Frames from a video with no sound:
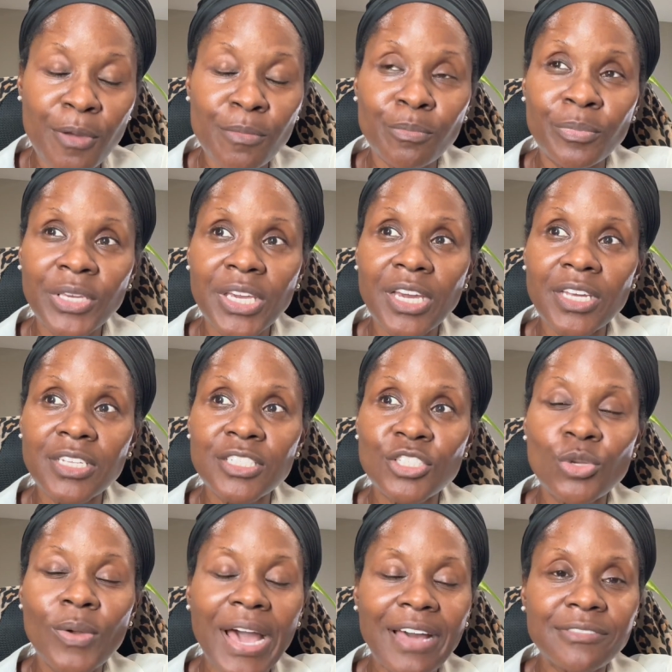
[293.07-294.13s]
Because
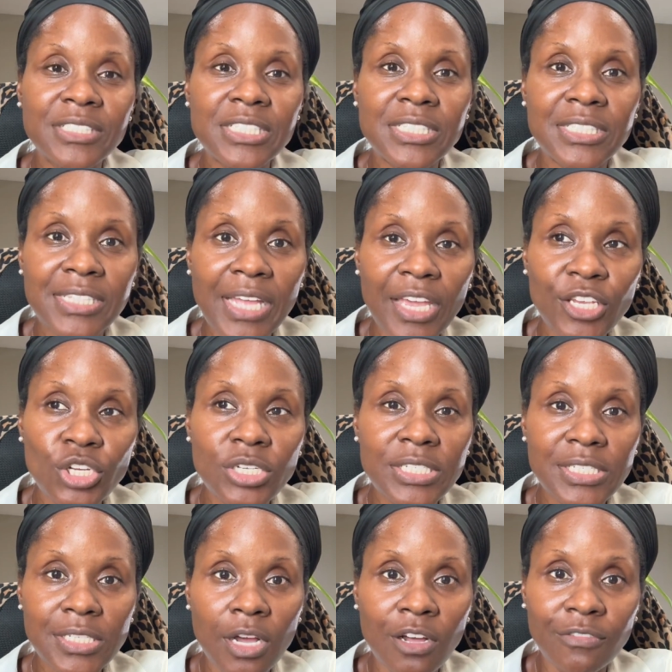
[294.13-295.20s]
you have to set
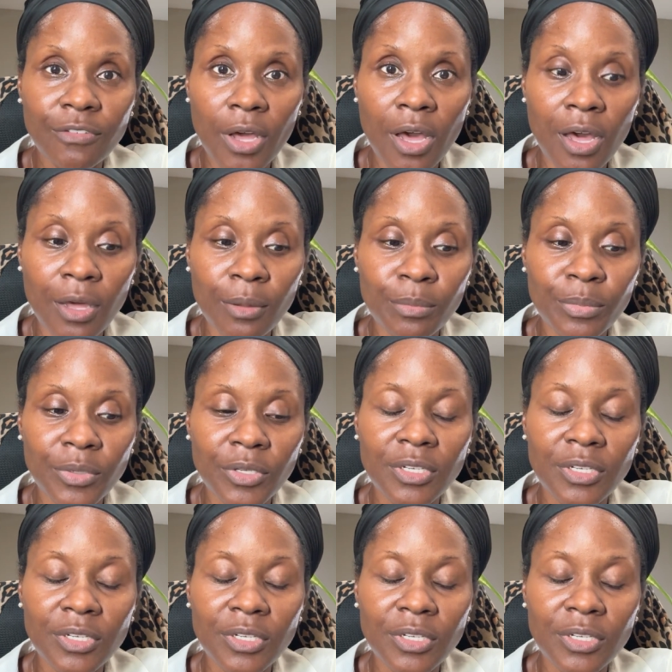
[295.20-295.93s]
yourself up.